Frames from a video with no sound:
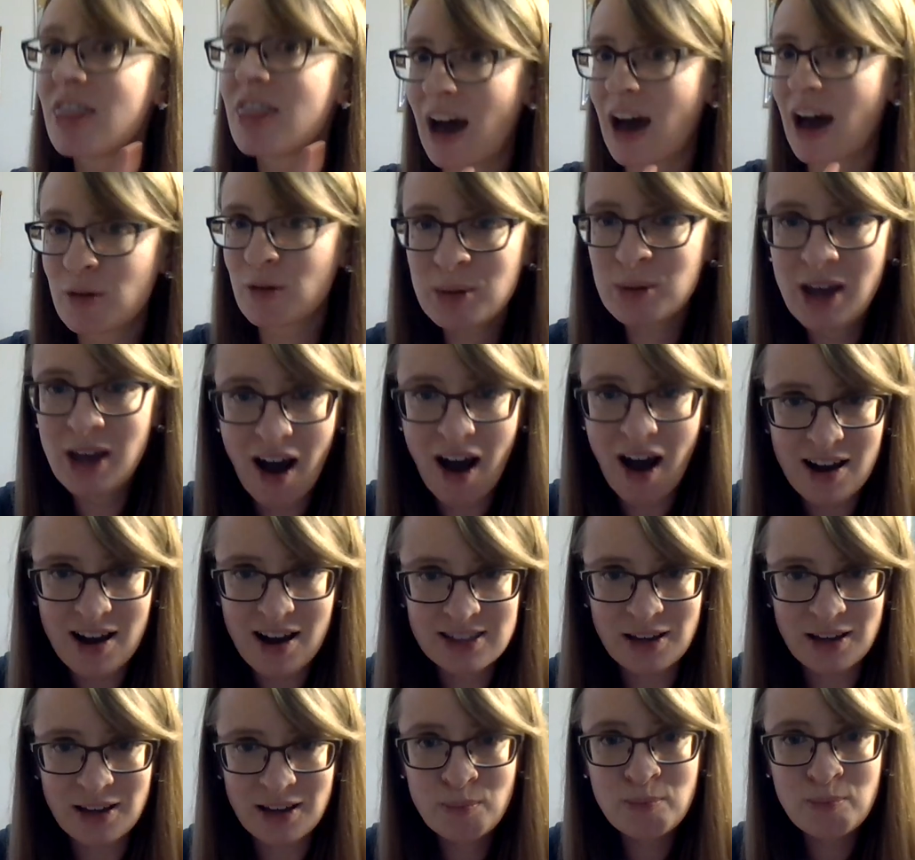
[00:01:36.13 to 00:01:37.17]
that would be
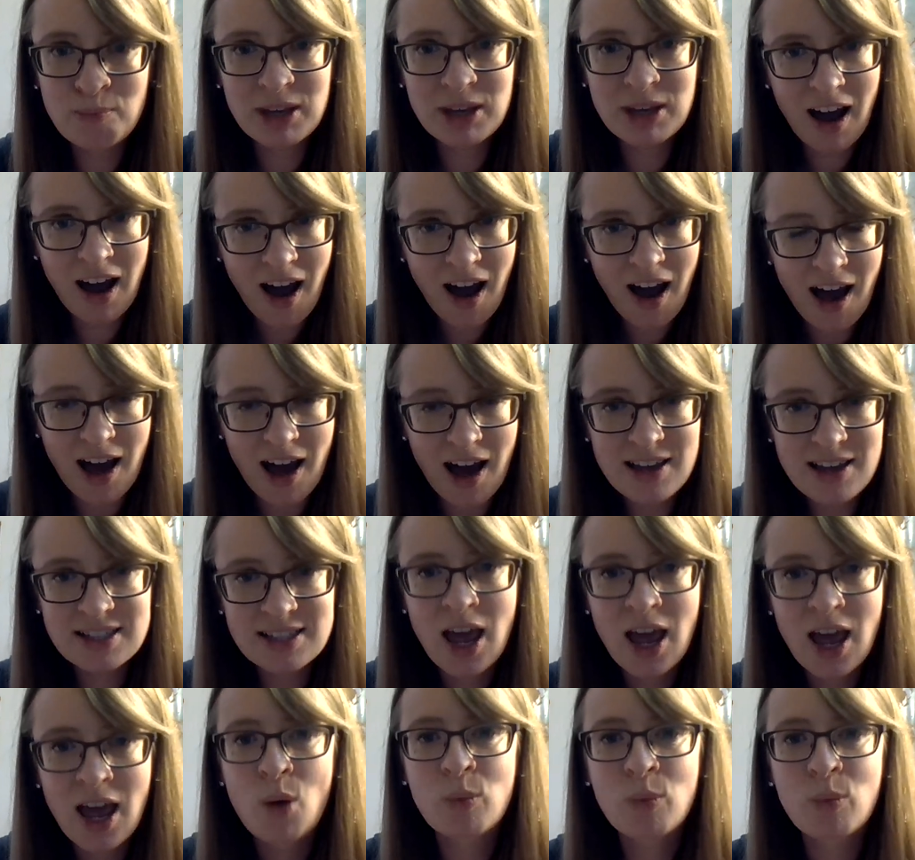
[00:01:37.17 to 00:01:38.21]
awesome because
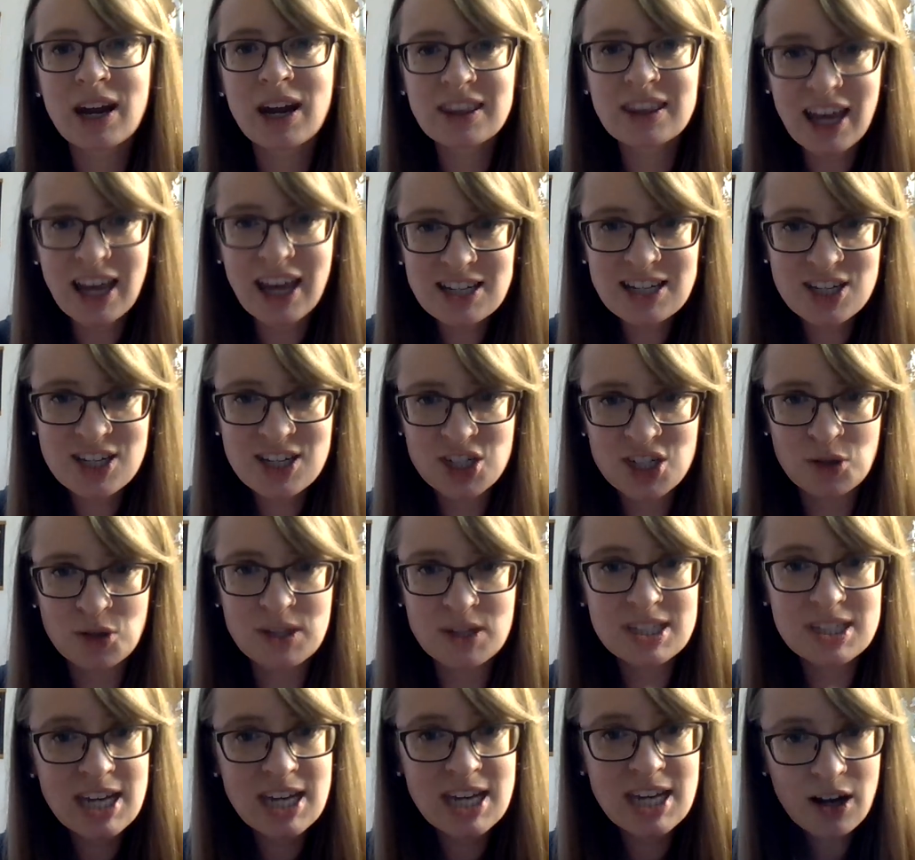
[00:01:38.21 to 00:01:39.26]
what I'd like to do
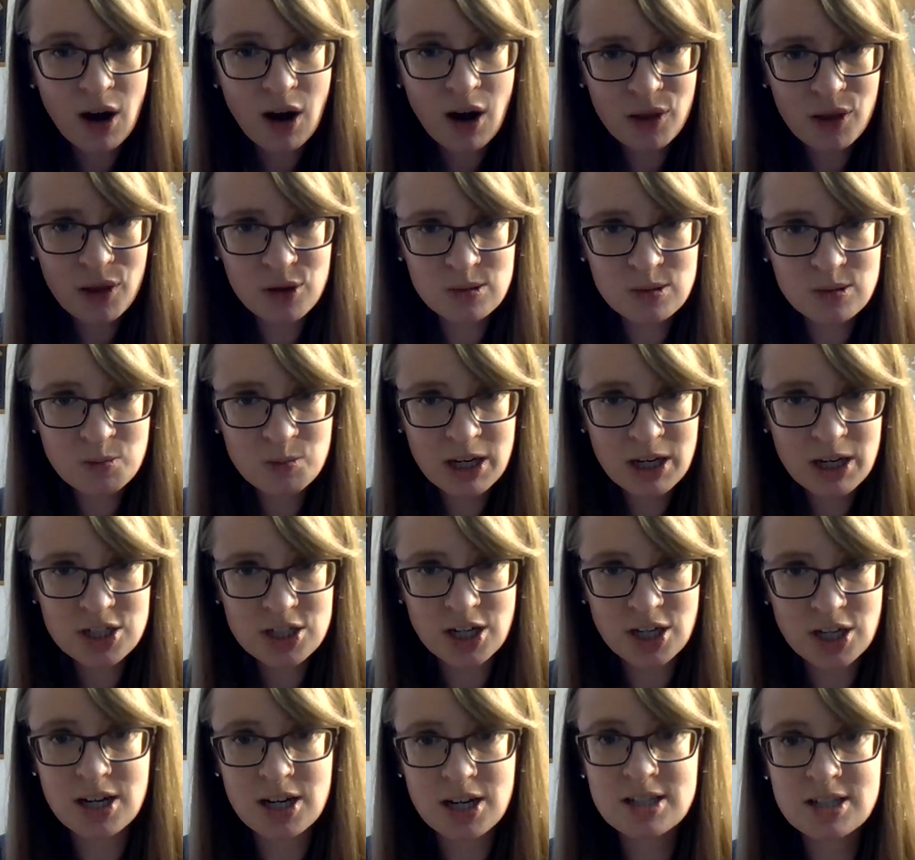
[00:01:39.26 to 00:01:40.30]
is take all those
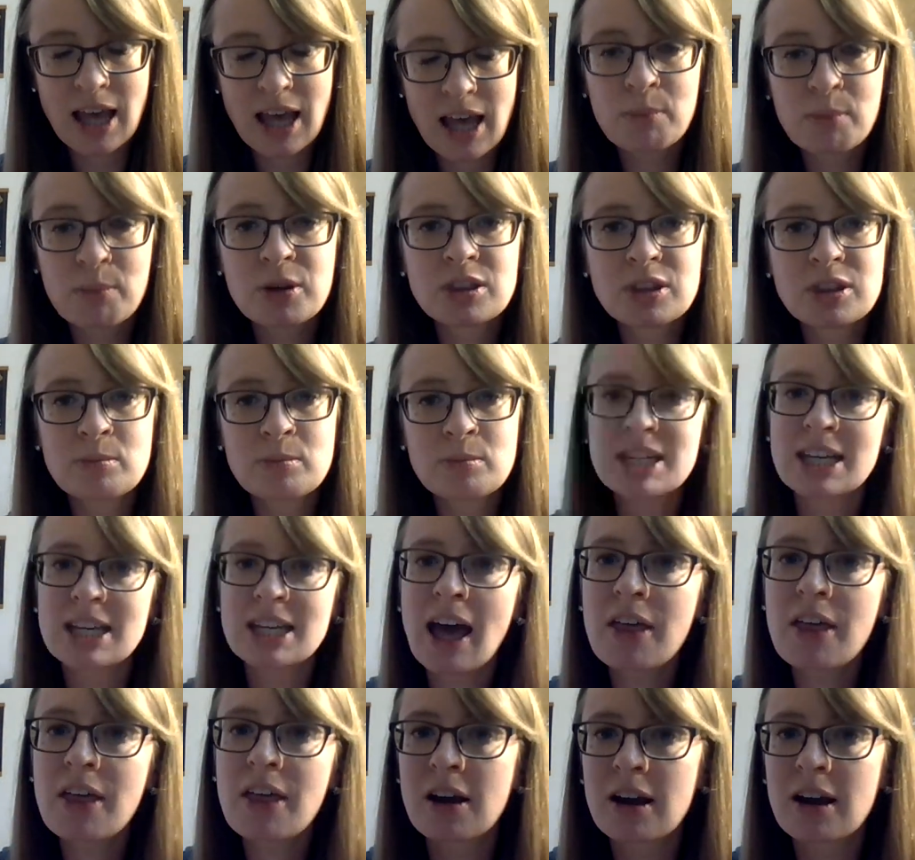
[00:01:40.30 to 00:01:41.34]
pictures and put them
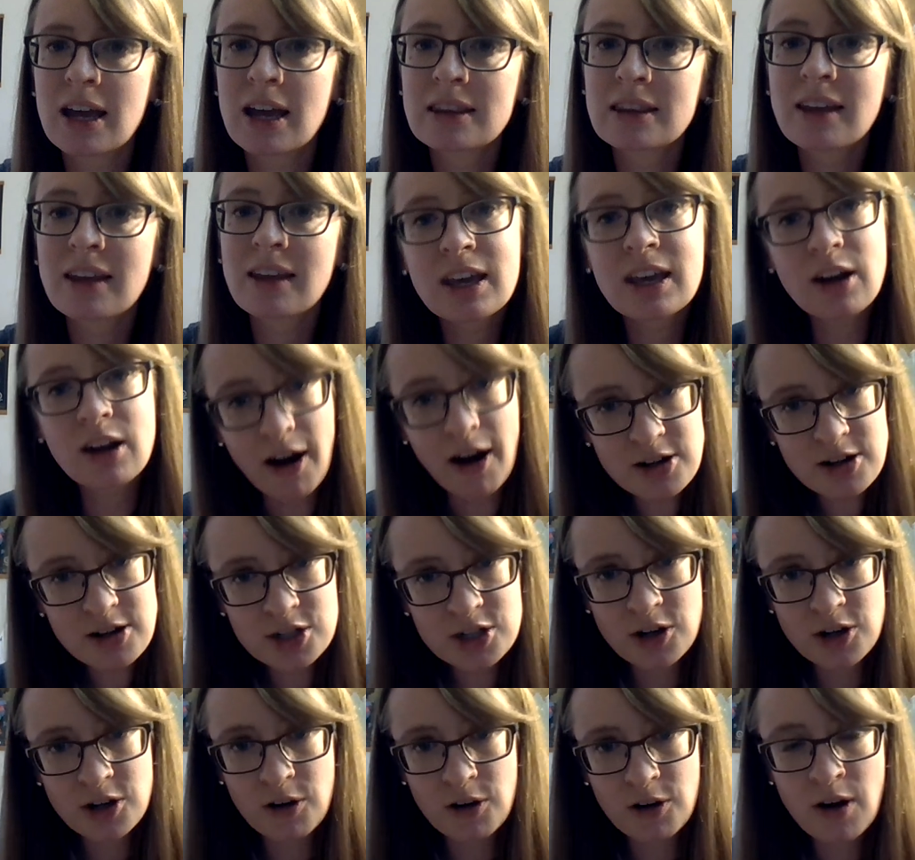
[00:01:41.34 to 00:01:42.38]
together in like an art
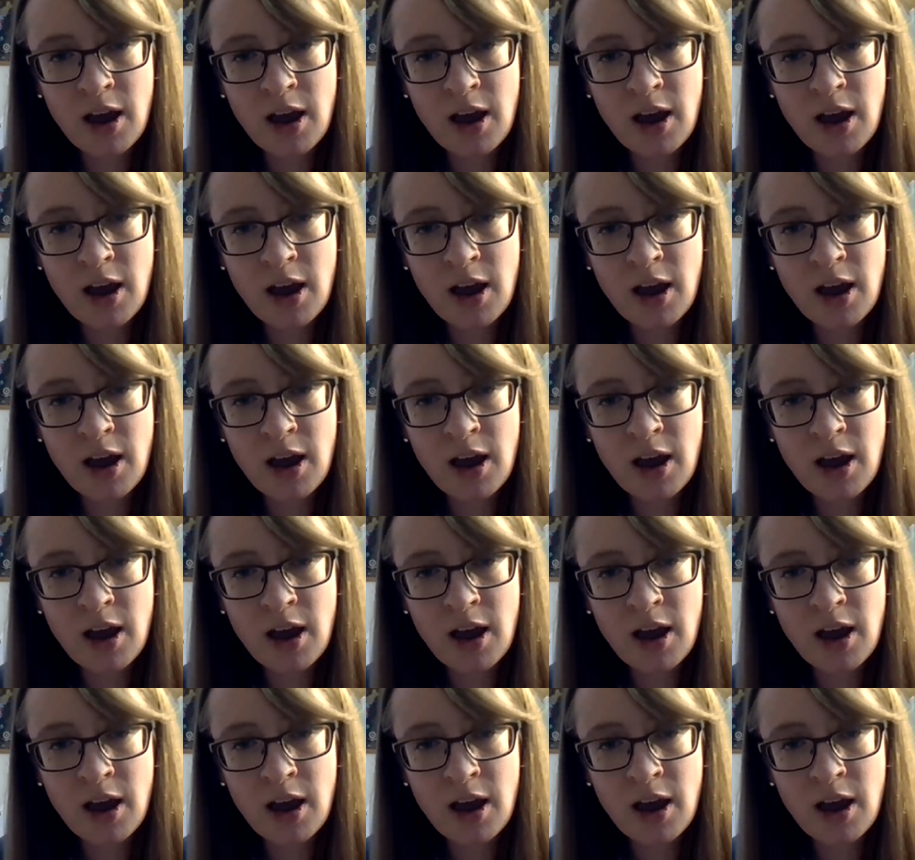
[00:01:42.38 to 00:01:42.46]
show